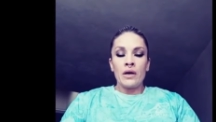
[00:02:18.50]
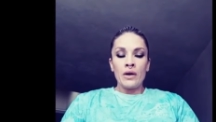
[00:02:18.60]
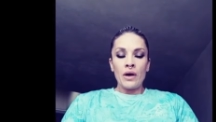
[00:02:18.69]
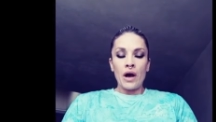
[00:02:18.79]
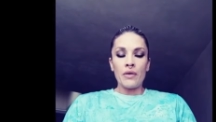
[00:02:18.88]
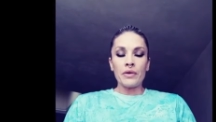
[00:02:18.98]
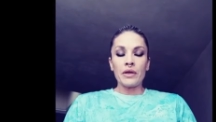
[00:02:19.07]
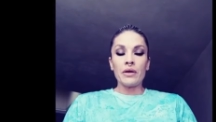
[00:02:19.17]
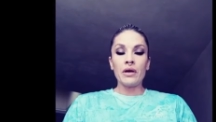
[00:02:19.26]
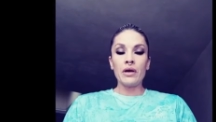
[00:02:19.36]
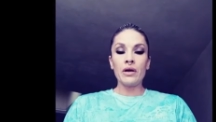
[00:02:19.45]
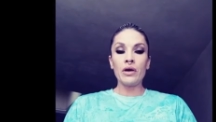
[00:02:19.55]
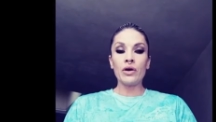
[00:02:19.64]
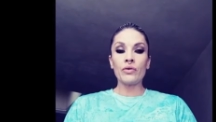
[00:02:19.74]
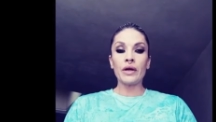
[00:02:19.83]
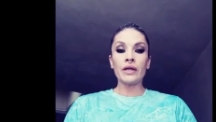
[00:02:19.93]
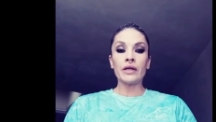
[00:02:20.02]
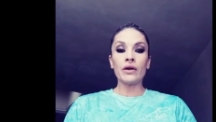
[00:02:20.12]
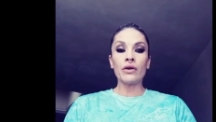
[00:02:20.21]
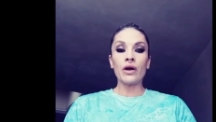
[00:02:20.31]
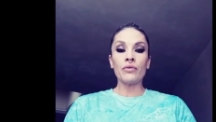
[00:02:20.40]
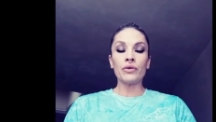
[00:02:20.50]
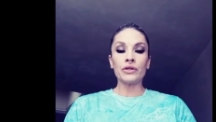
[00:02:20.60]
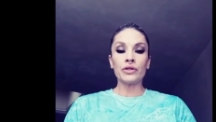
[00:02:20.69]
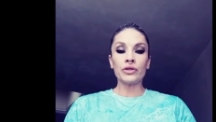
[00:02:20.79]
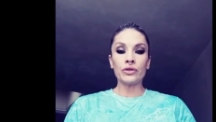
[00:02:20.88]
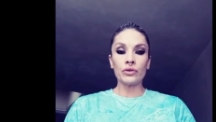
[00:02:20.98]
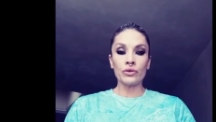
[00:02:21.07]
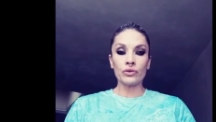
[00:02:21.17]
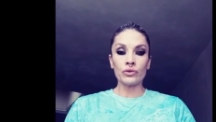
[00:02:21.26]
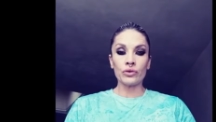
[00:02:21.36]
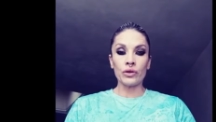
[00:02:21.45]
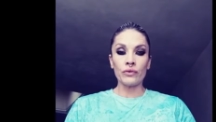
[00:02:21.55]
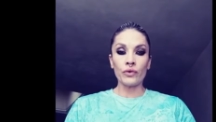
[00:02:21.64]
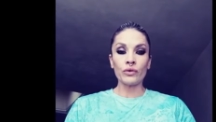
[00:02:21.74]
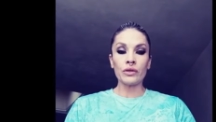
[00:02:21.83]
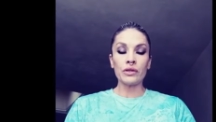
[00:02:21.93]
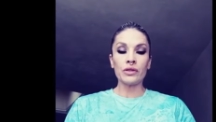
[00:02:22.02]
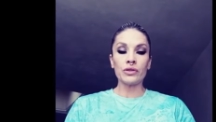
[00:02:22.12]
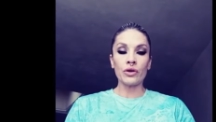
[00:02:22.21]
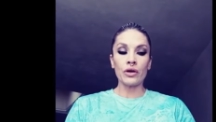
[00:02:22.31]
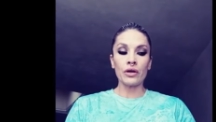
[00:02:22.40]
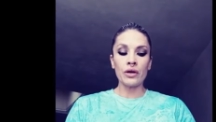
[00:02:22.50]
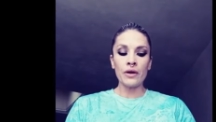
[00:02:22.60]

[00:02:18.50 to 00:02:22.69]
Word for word: I'll be writing down how much those uh, voltages are